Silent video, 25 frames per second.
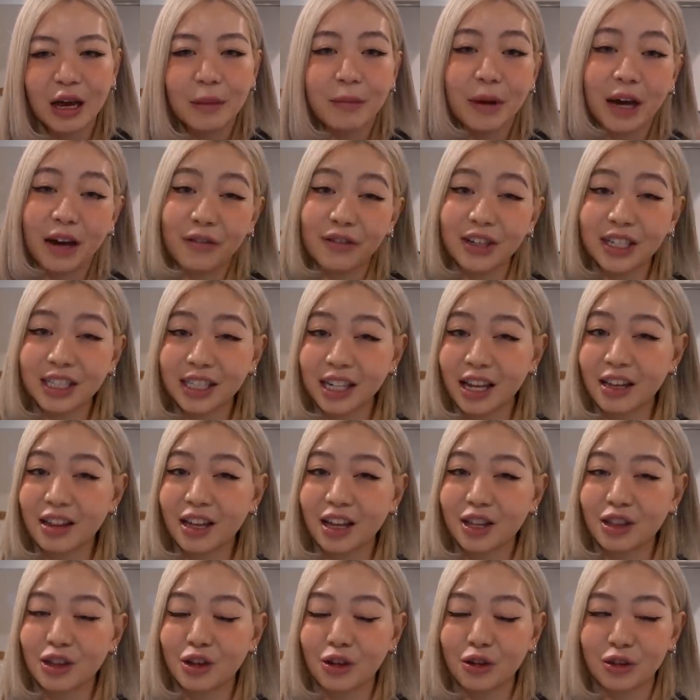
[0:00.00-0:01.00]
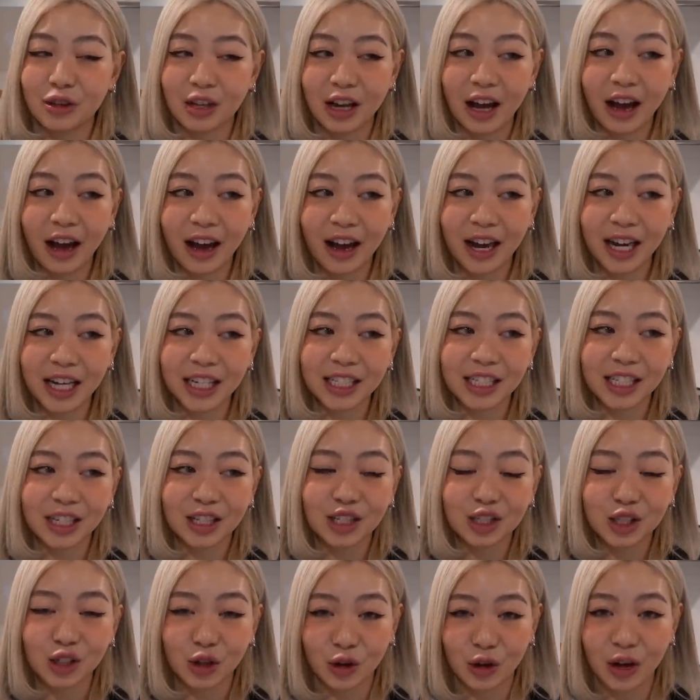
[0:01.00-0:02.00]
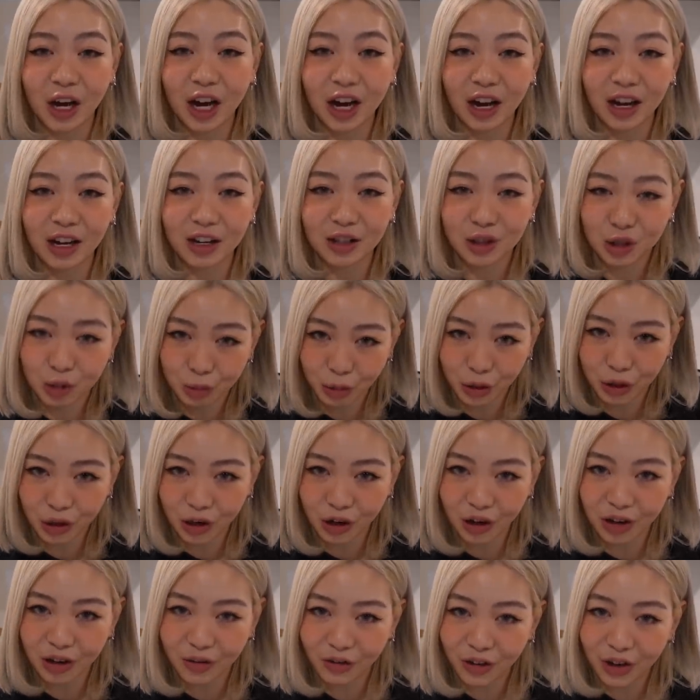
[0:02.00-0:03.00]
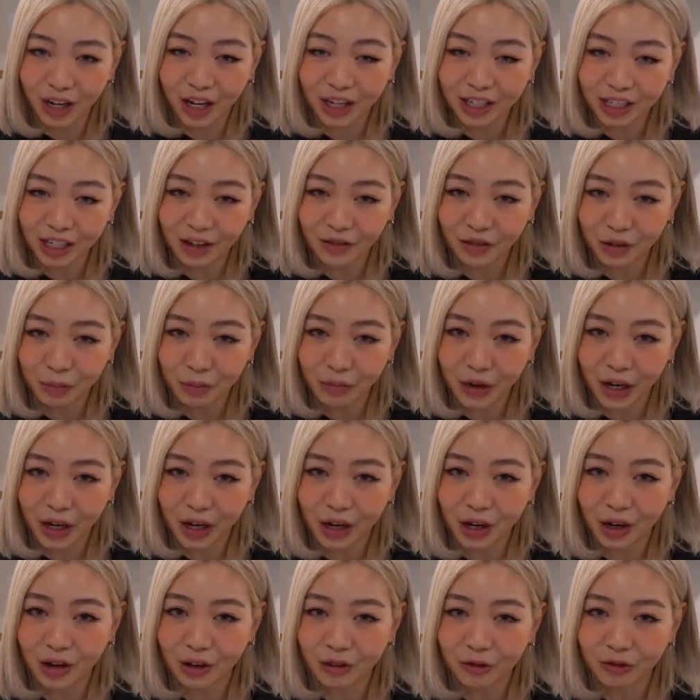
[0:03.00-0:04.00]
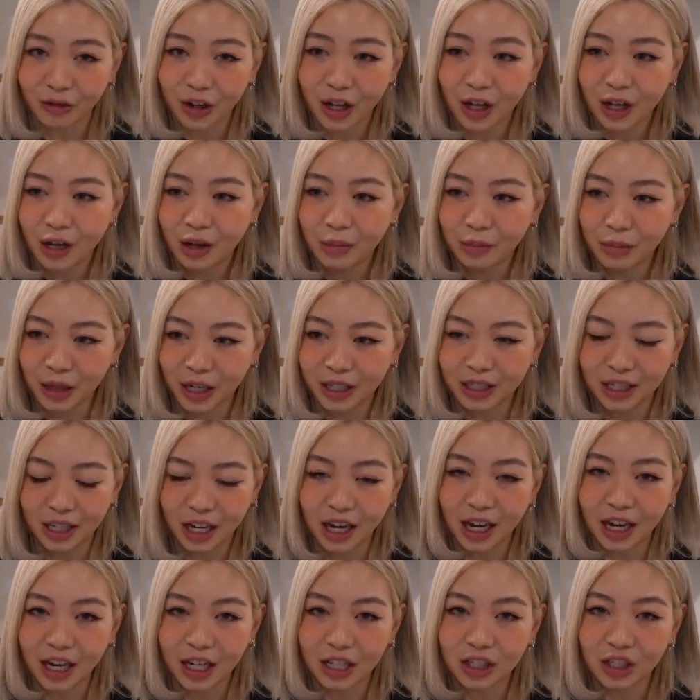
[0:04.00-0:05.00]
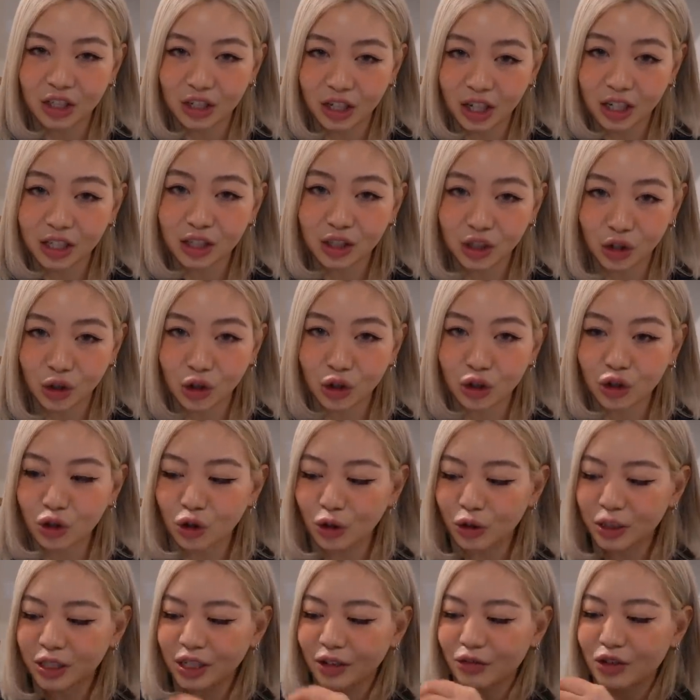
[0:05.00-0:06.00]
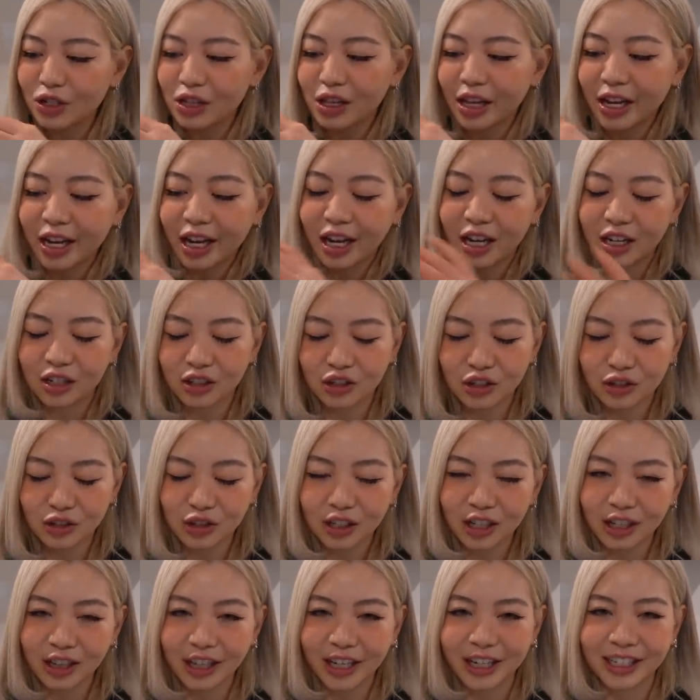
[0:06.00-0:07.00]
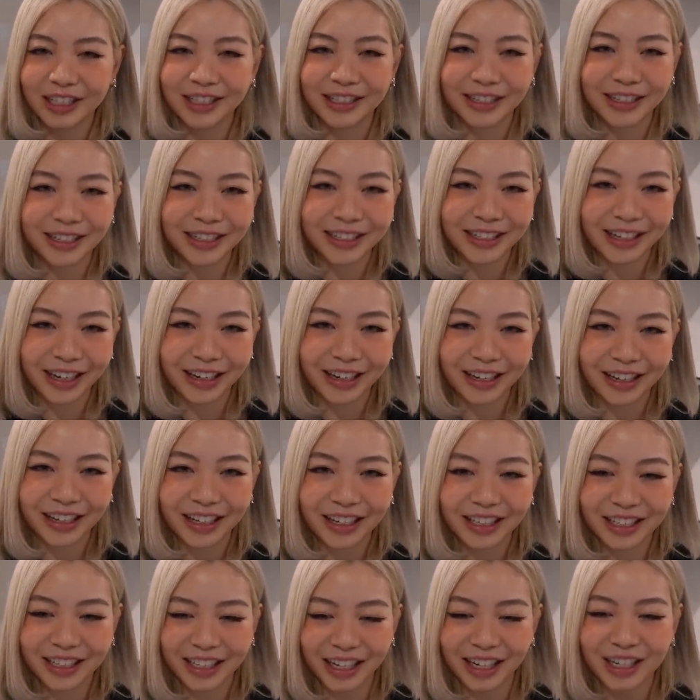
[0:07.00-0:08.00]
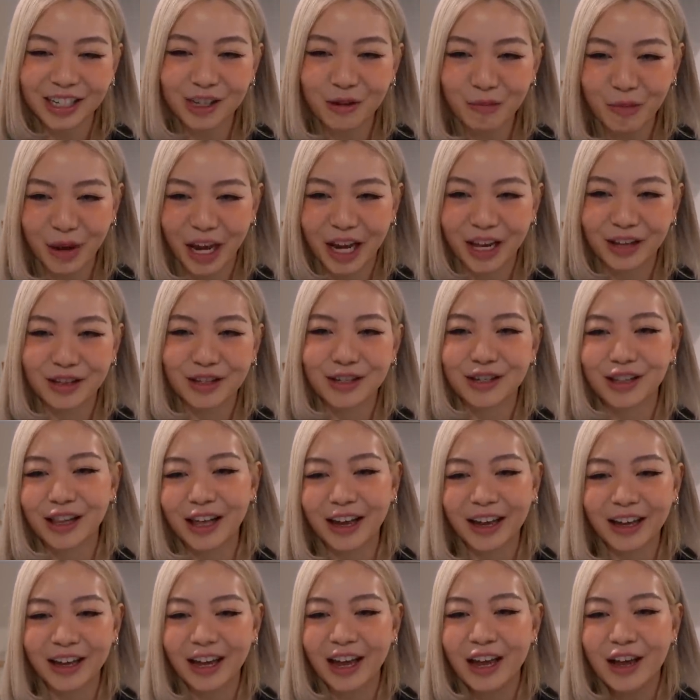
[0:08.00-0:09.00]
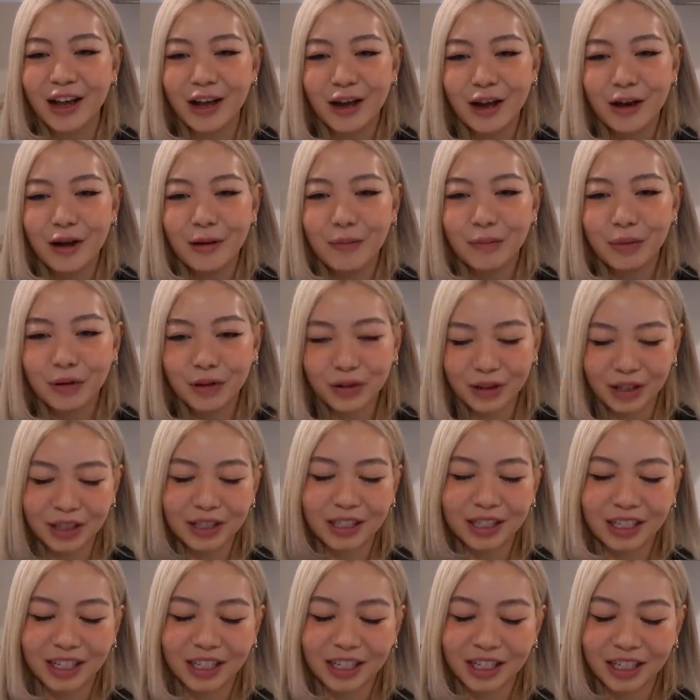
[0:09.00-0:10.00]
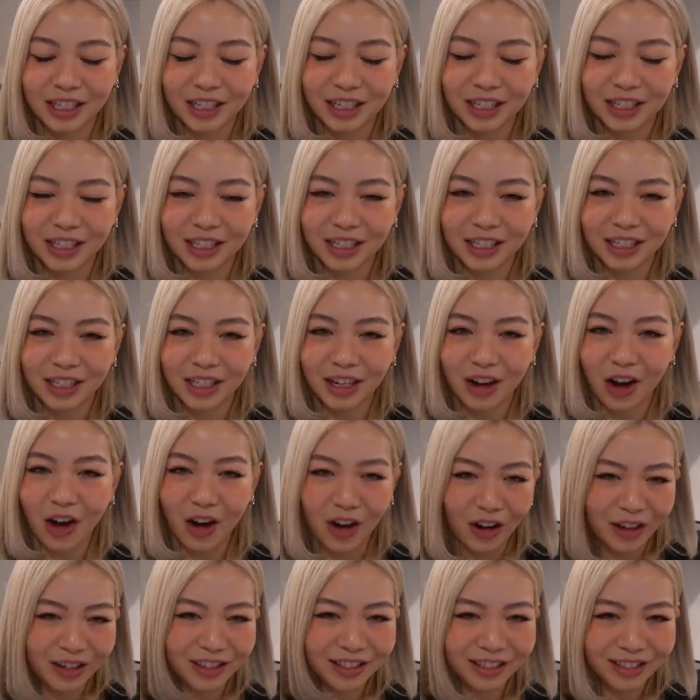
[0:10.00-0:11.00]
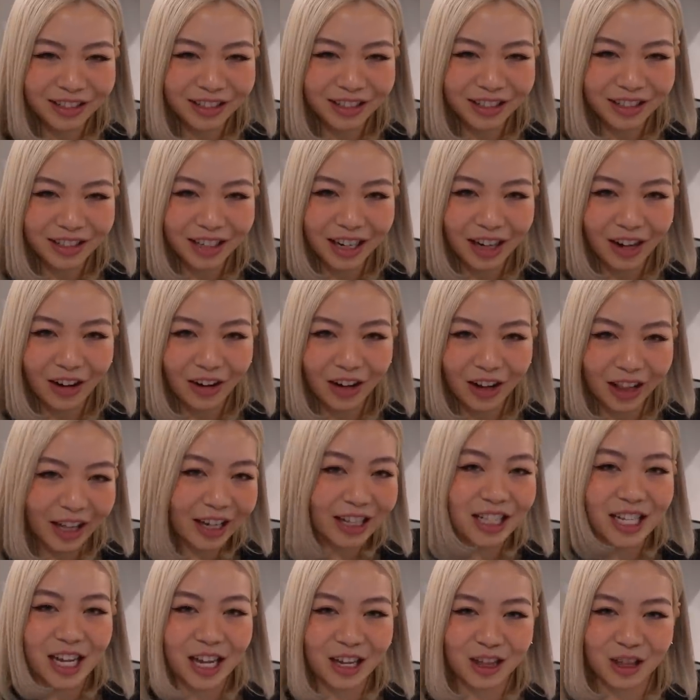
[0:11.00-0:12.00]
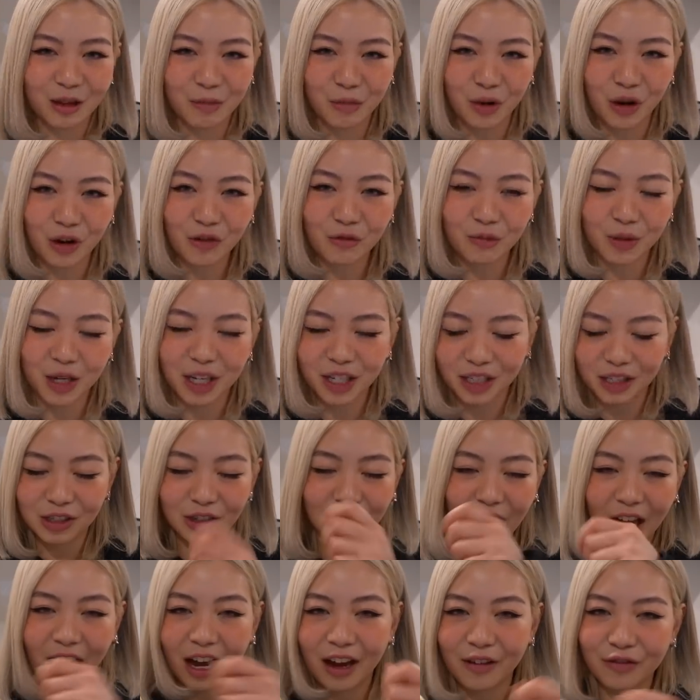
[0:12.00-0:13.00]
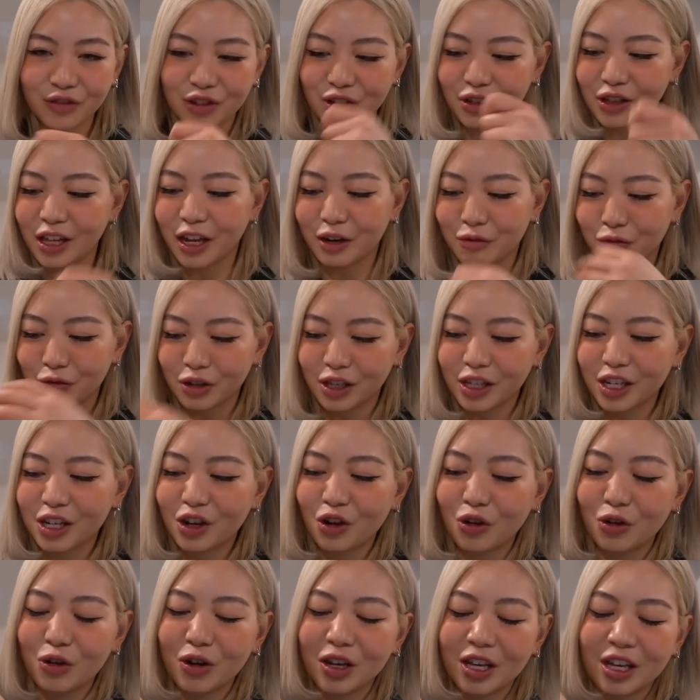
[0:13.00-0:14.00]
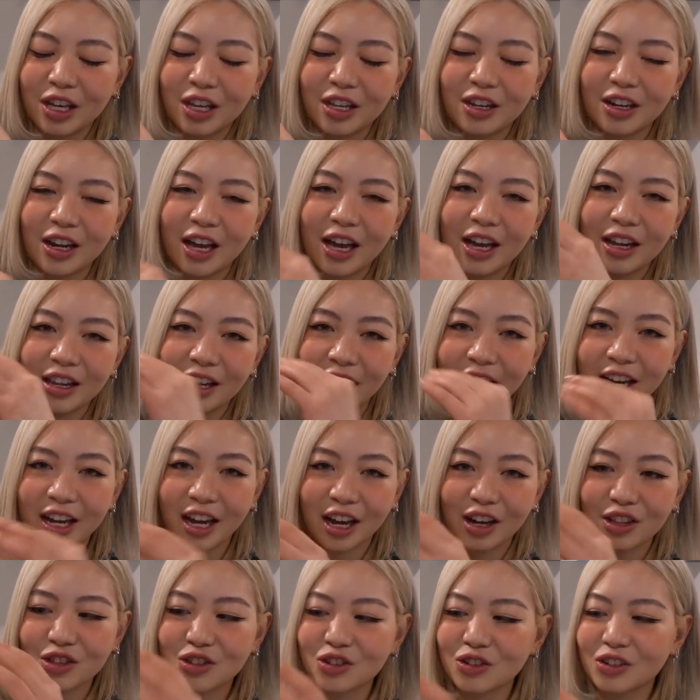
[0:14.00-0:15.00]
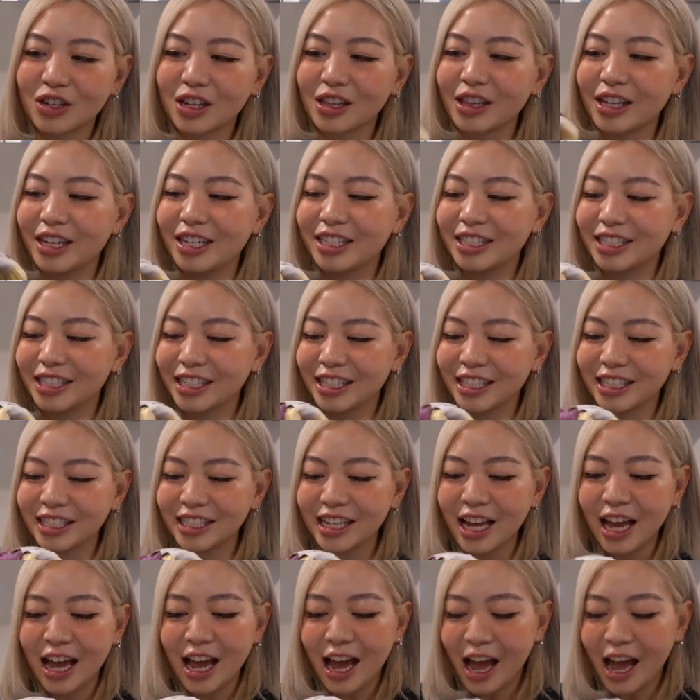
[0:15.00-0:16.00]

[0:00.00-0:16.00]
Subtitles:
But having said that though, the highs are so hard to put on. If you guys have a pair of blazer highs, you guys know you always have to like undo the laces, and it is such a pain to like put the sneakers on or like take them off because you have to like really go in and like undo the laces.